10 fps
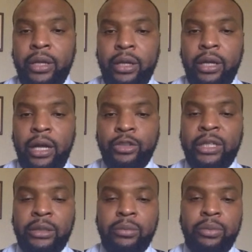
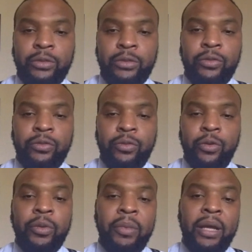addressing police
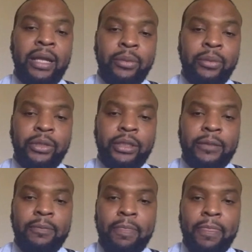reform in my neighborhood,
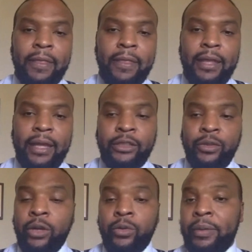and so
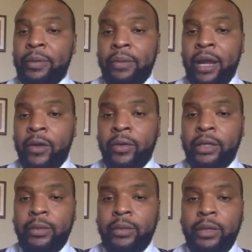I grew up admiring
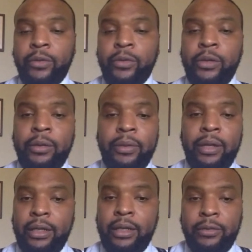him. I grew up.
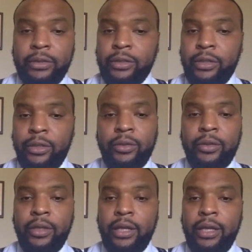He was,
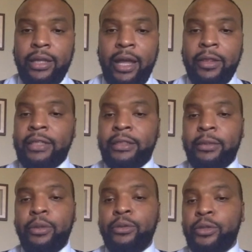that's the
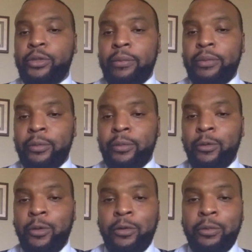poster I put on my
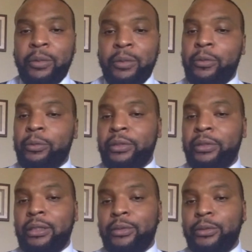wall when people were putting
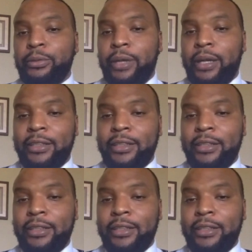up Tupac.